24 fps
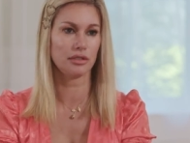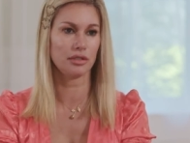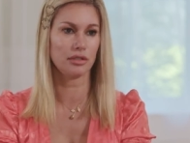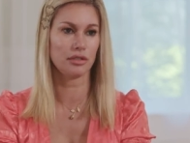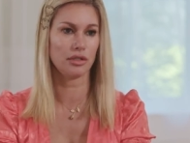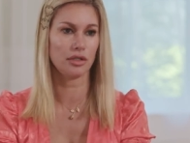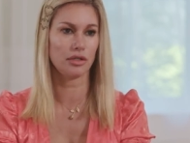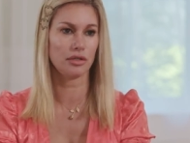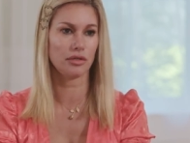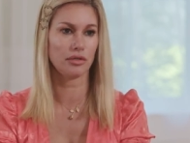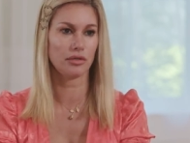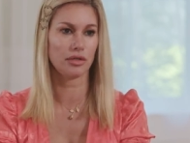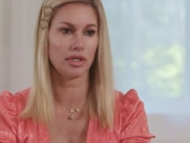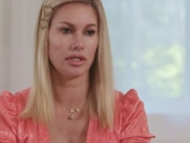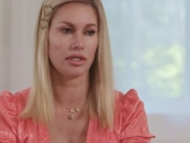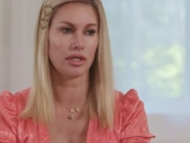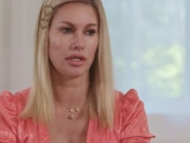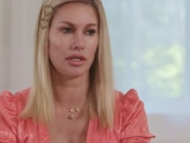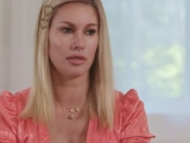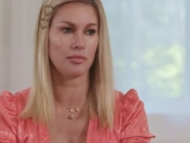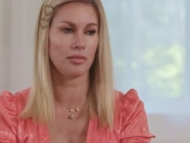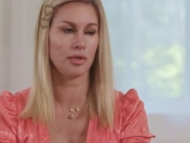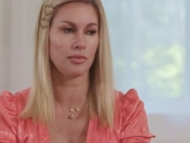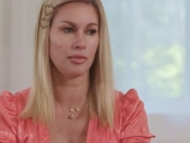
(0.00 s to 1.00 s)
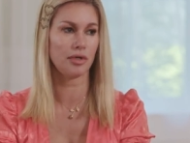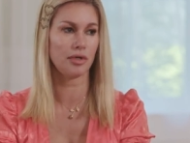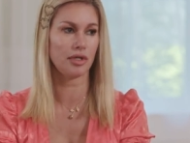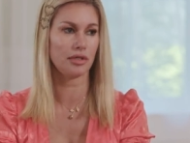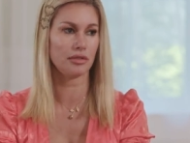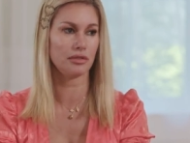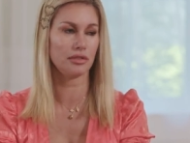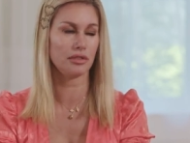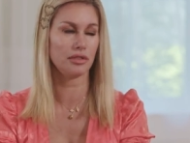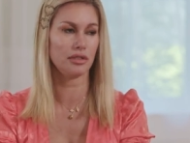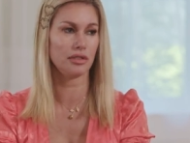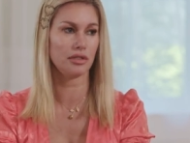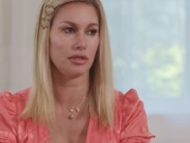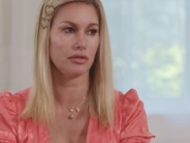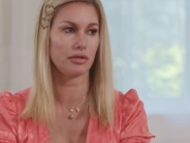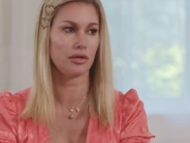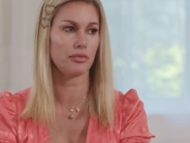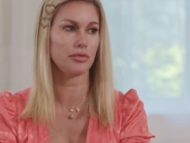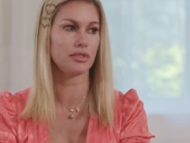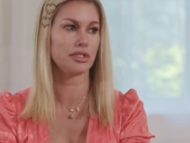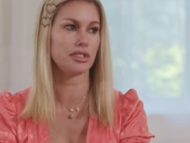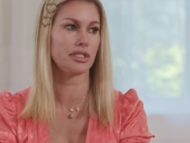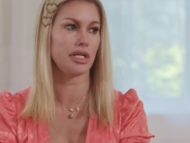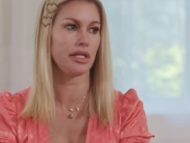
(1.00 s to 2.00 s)
you know, and I remember, you know,
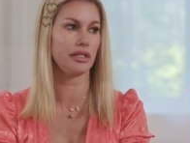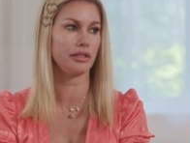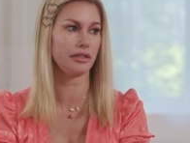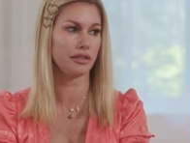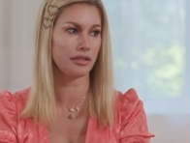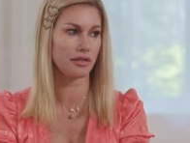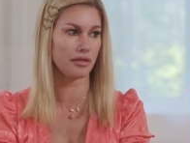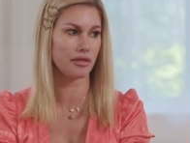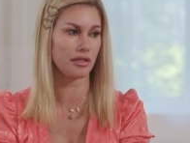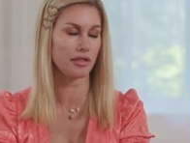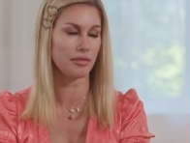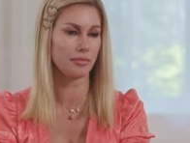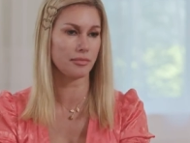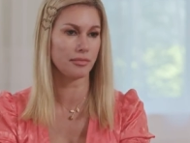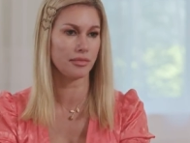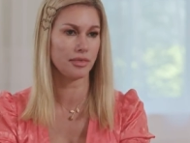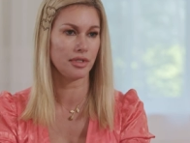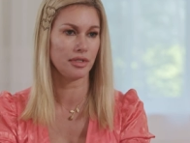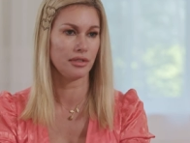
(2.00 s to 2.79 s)
always telling them,